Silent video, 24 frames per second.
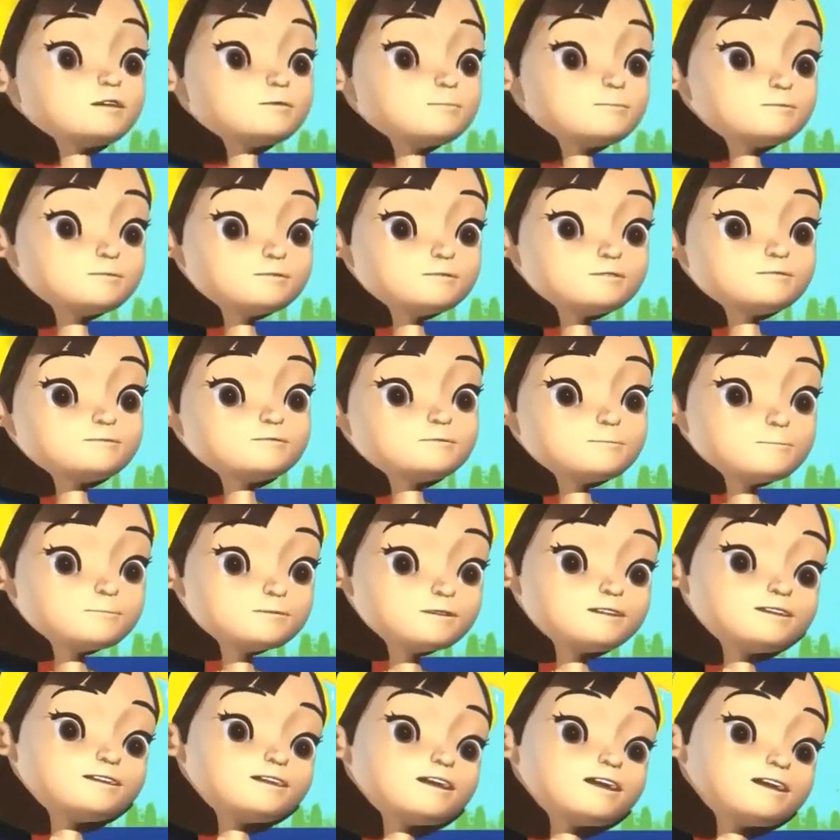Our wonderful
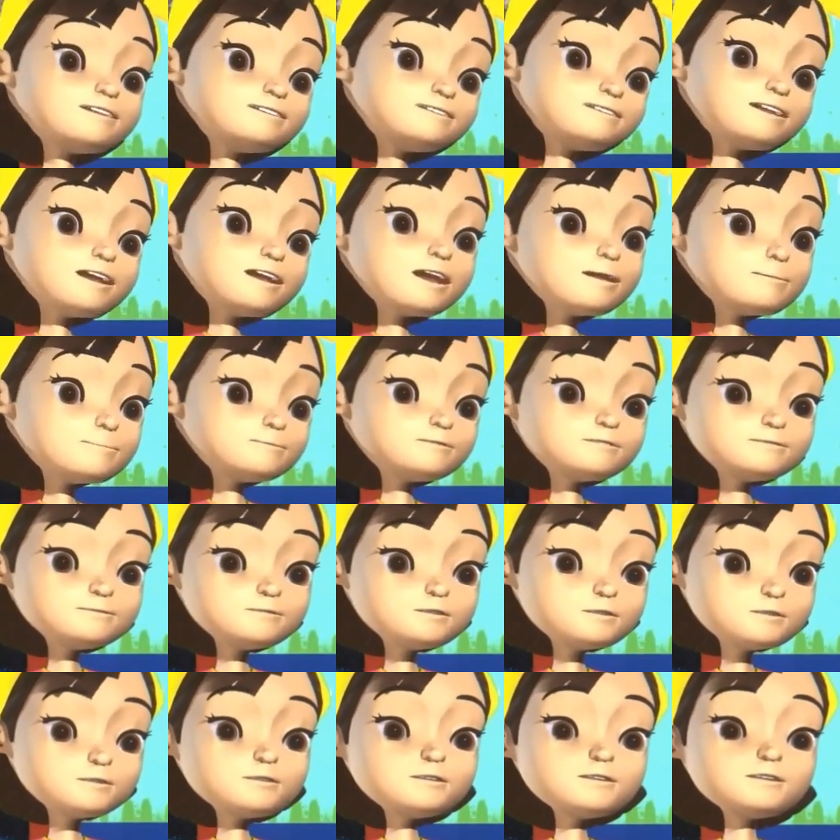planet has an
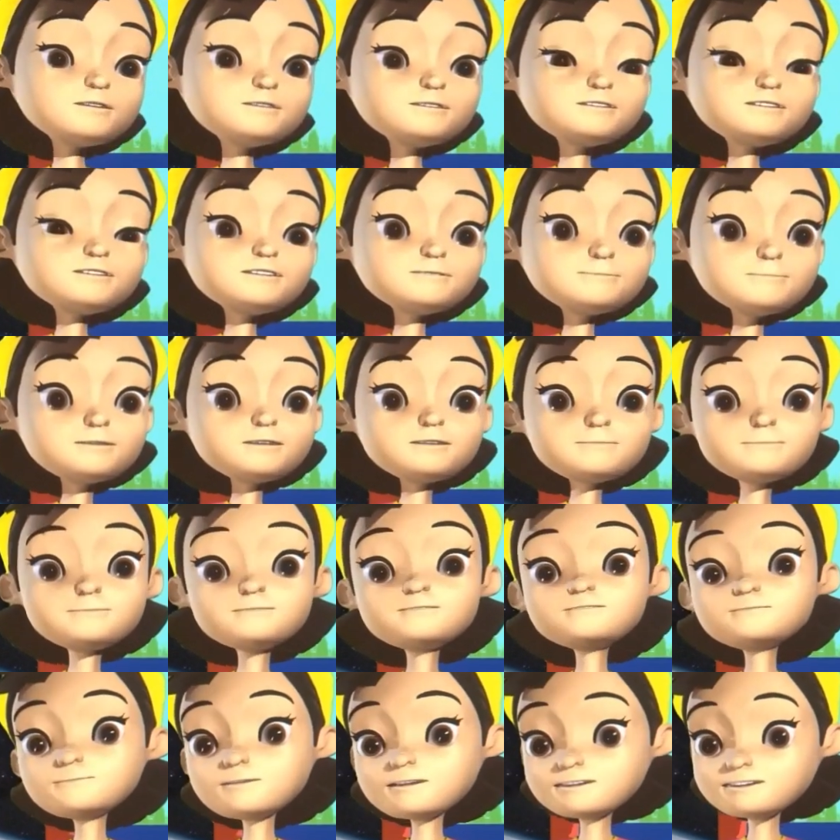atmosphere that is made up
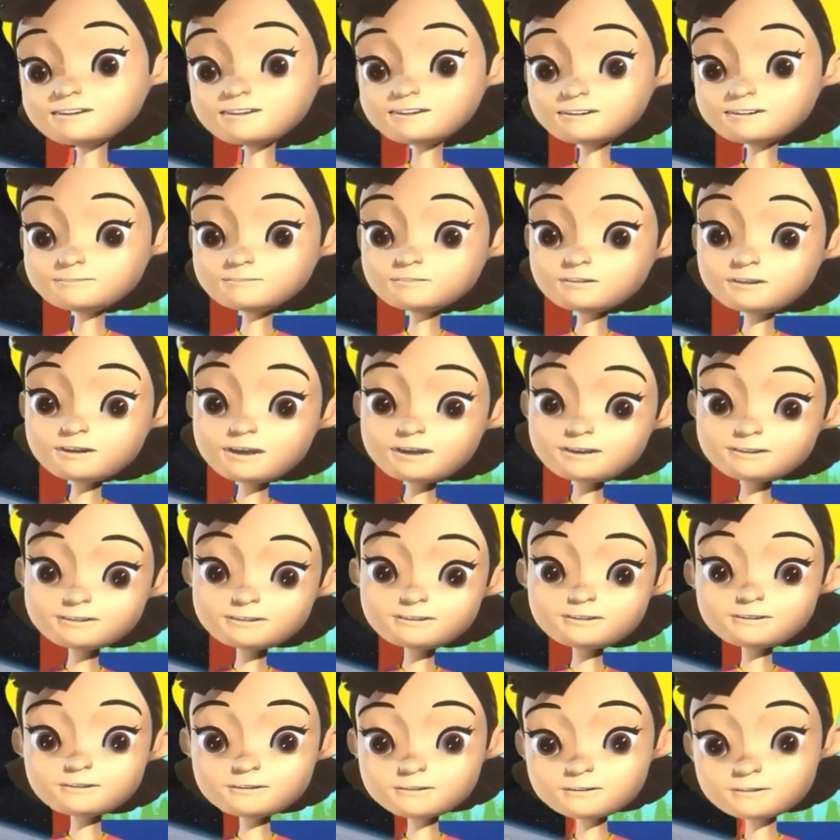of many different
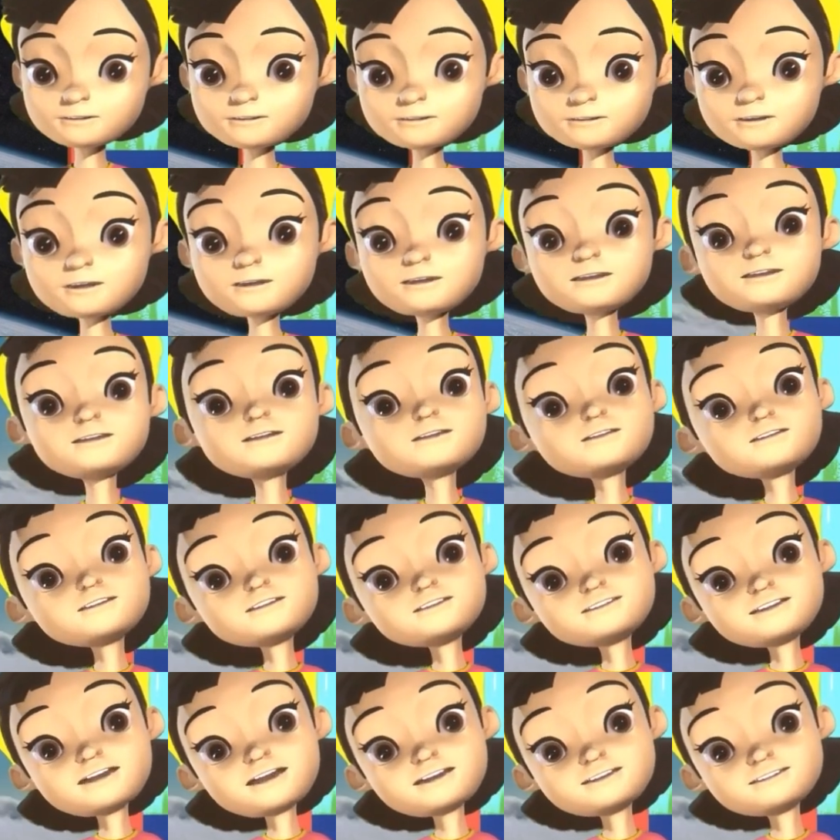gases,
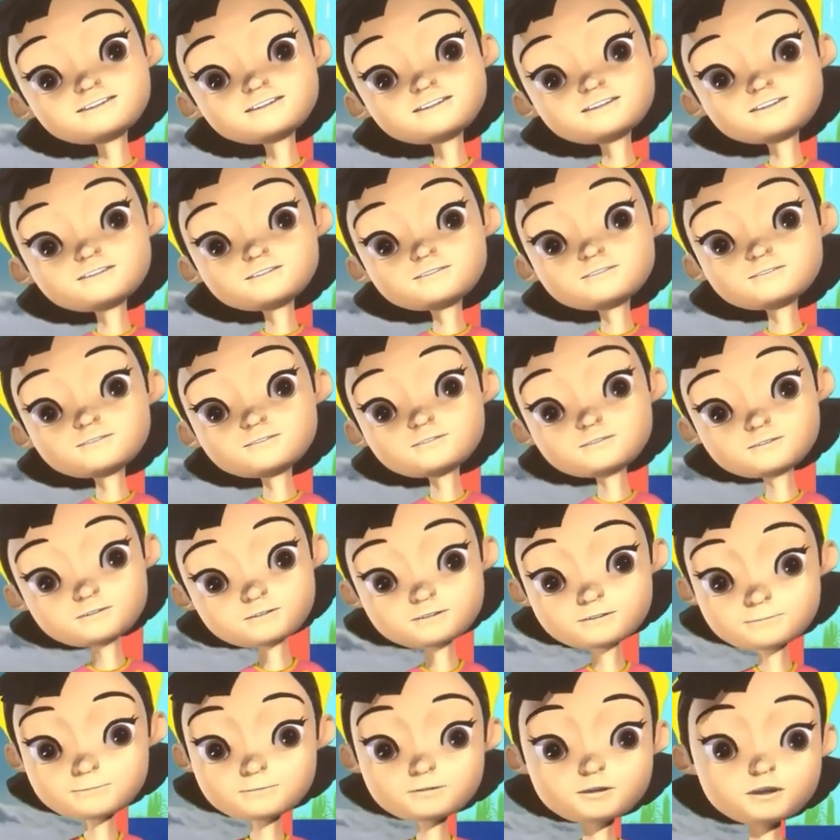these gases are
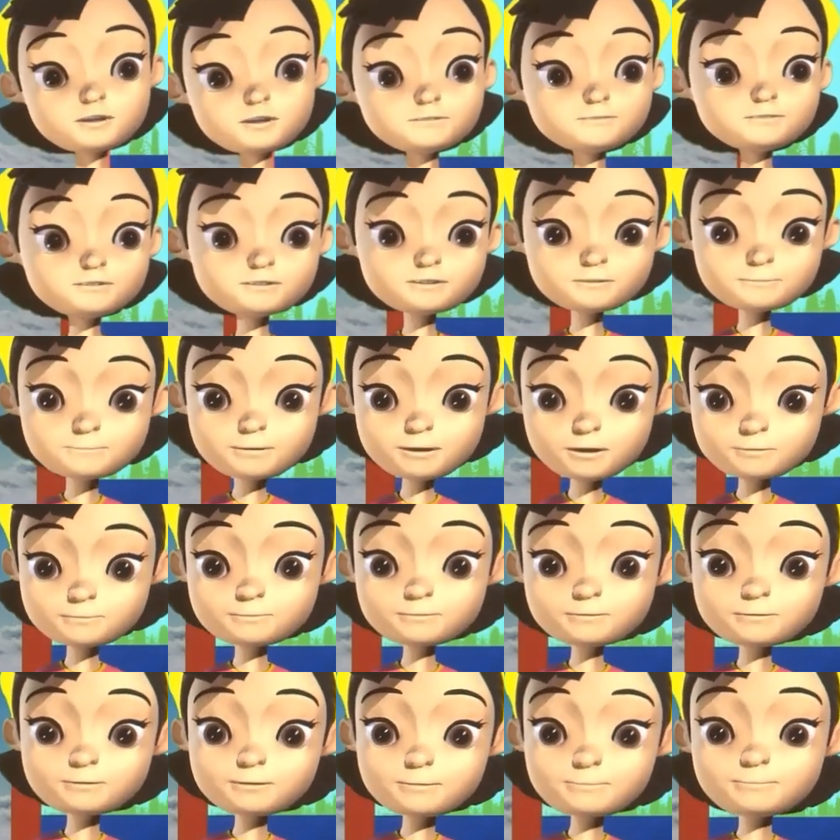usually the perfect
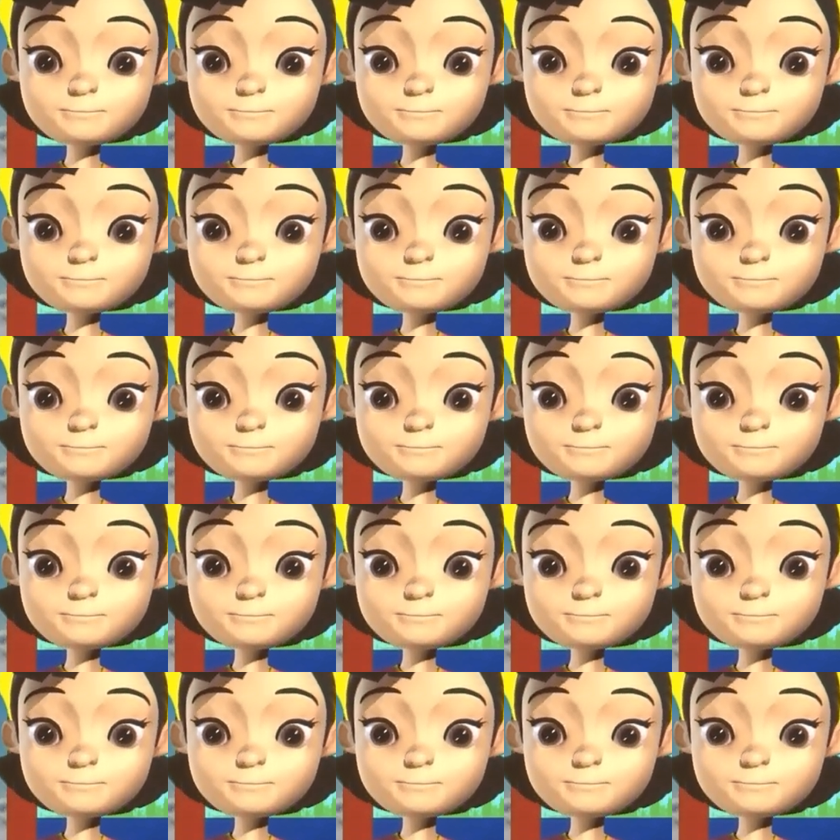amount